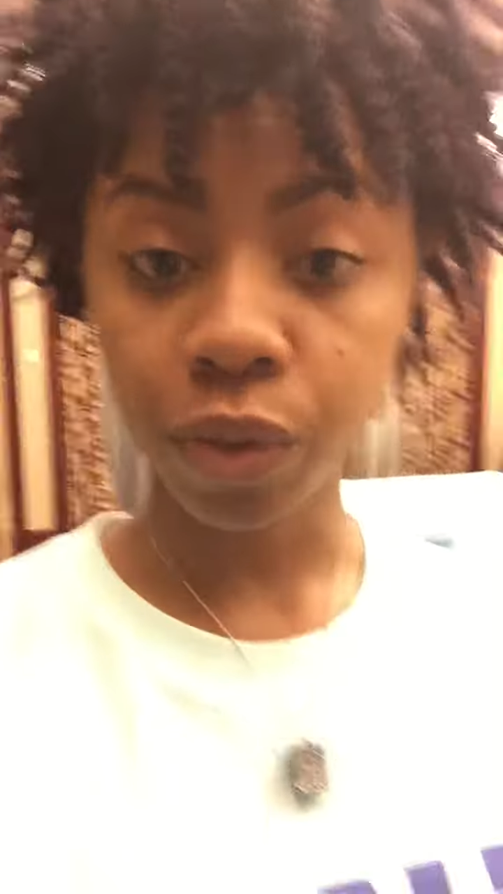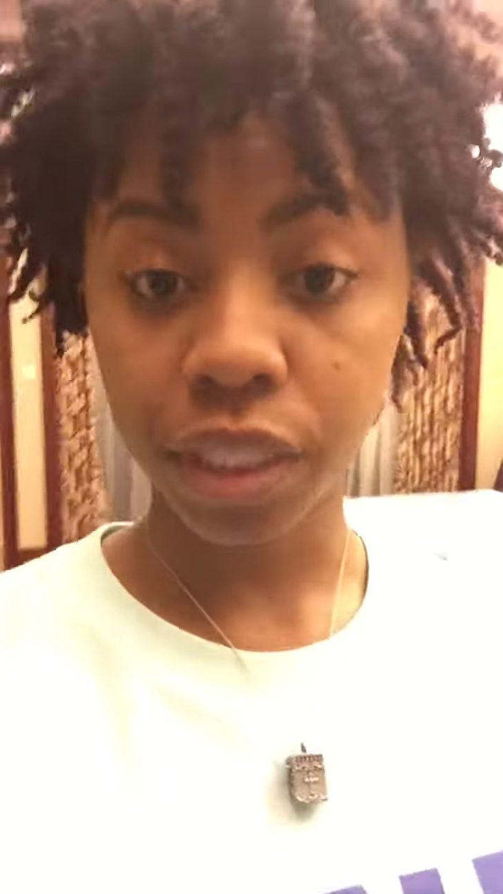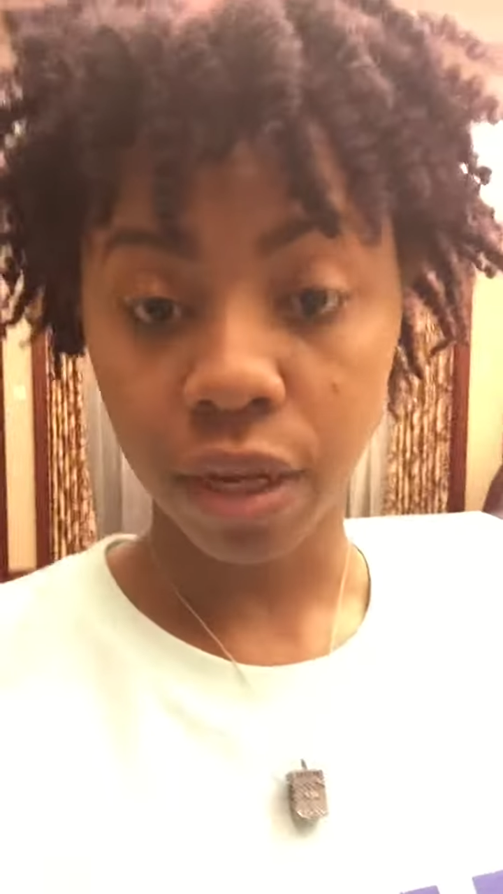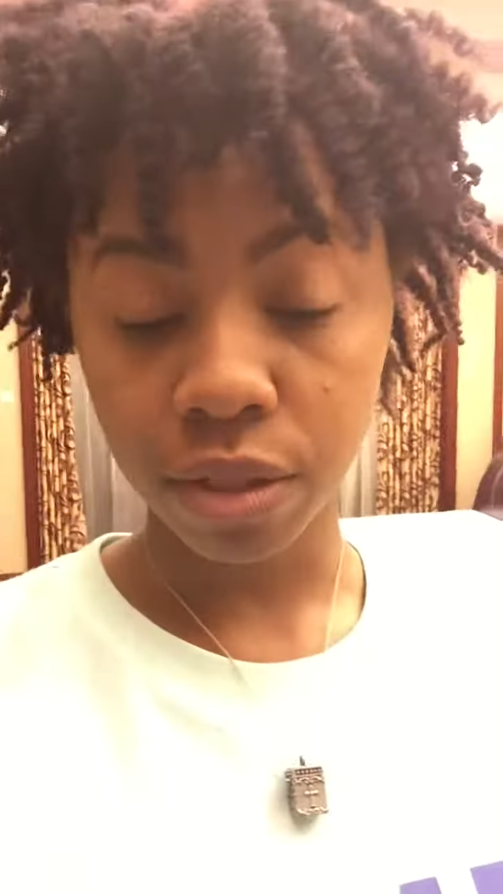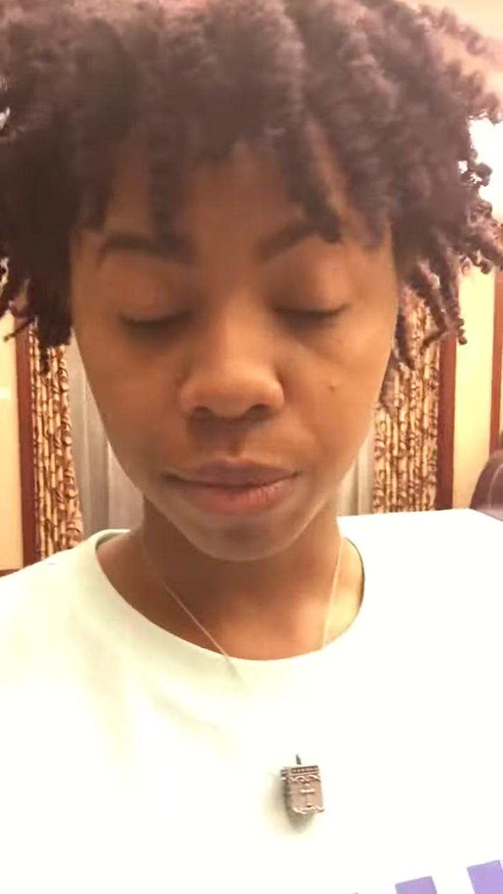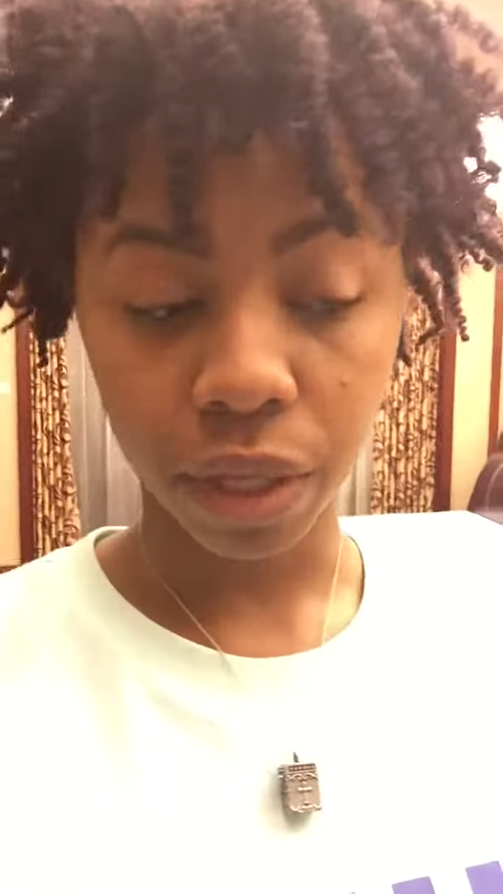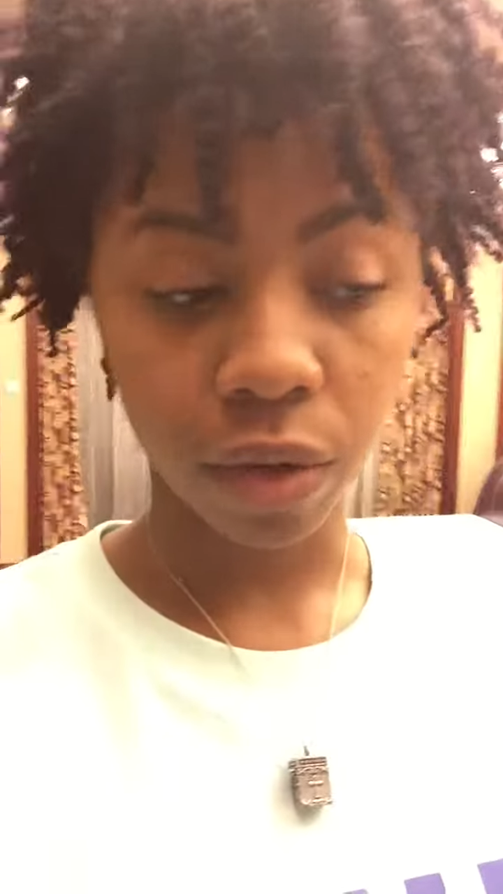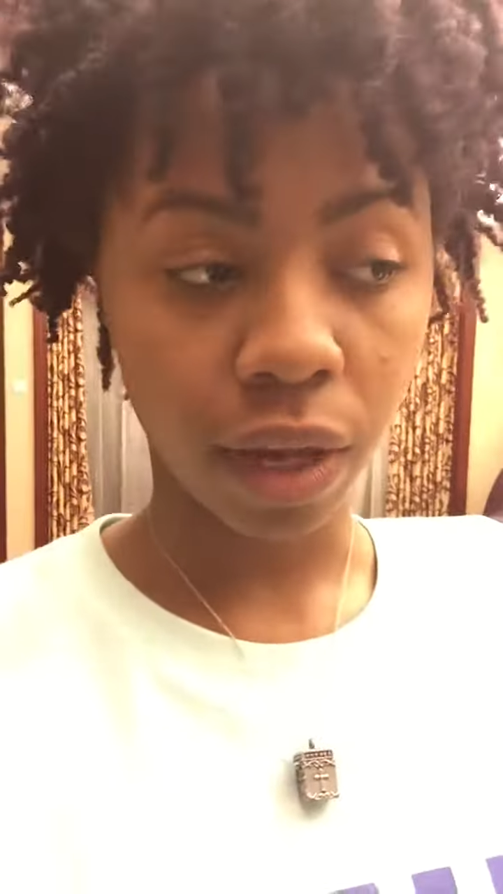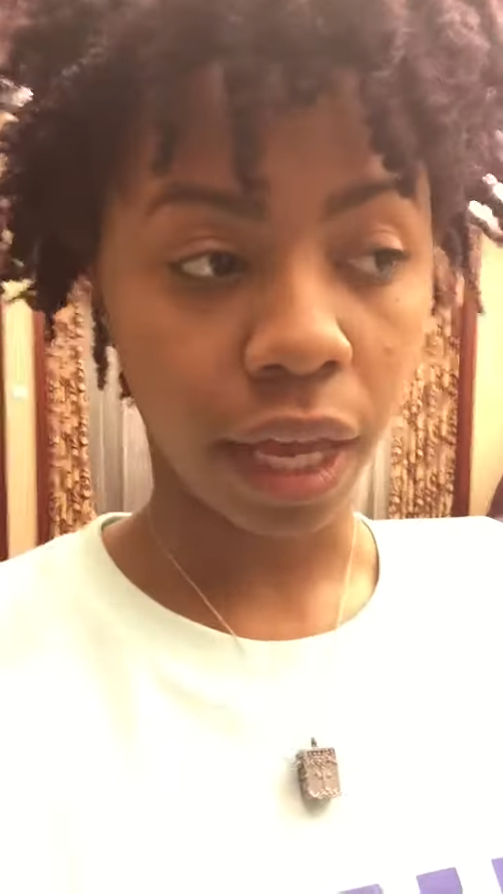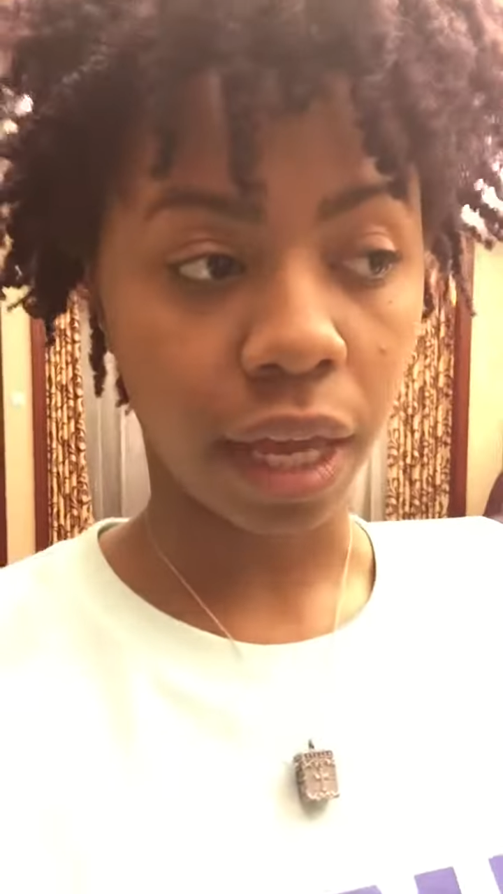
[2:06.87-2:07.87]
reach out to me,
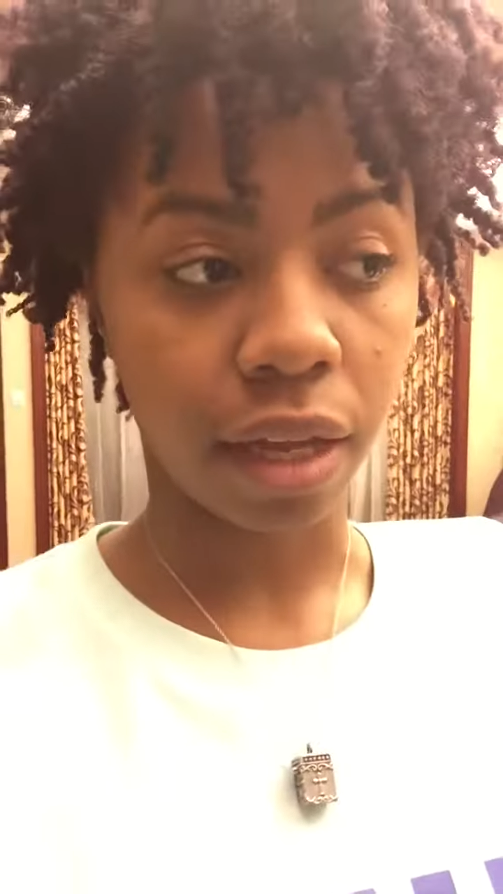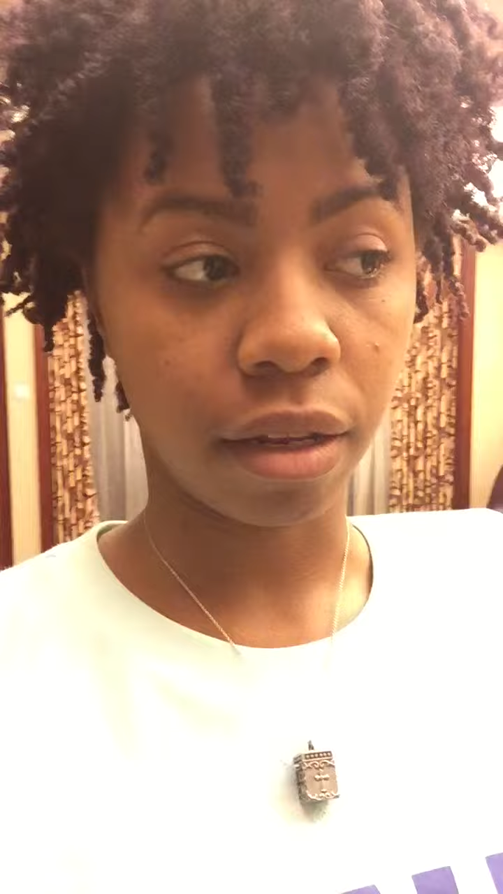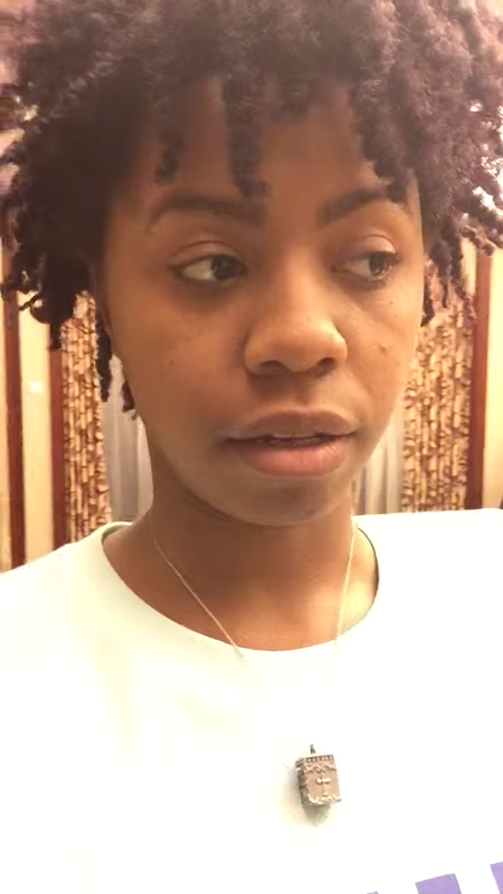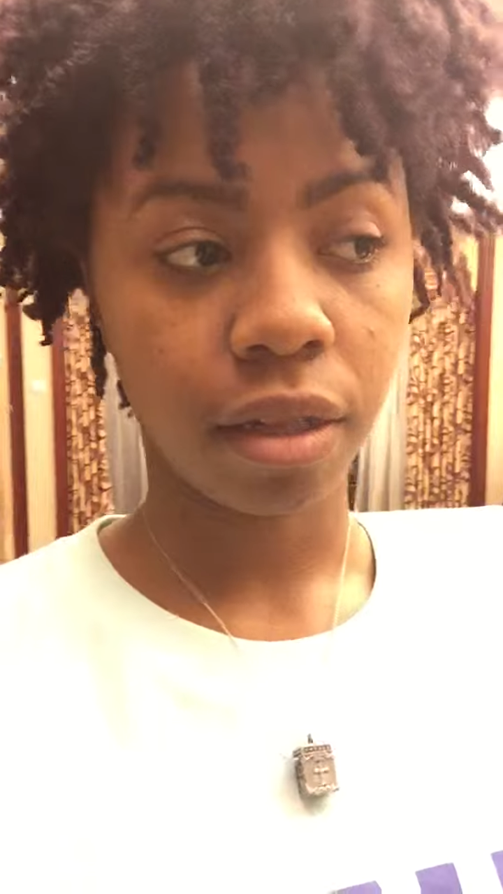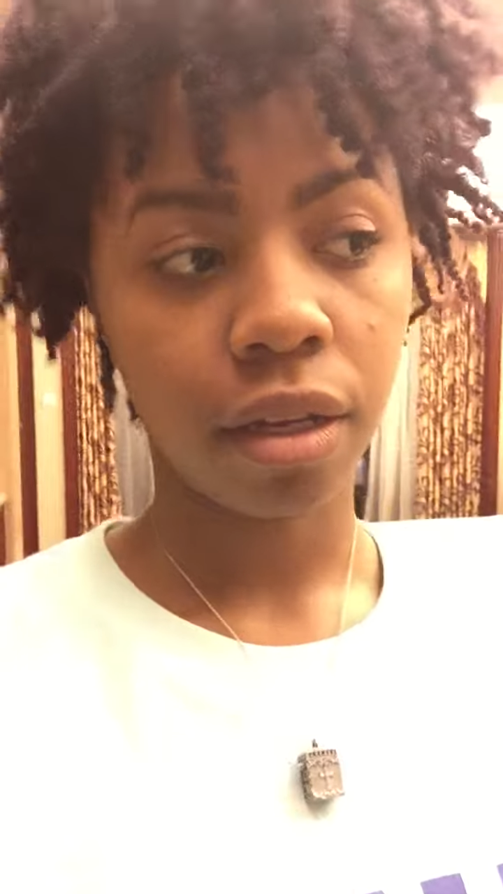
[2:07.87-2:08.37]
you can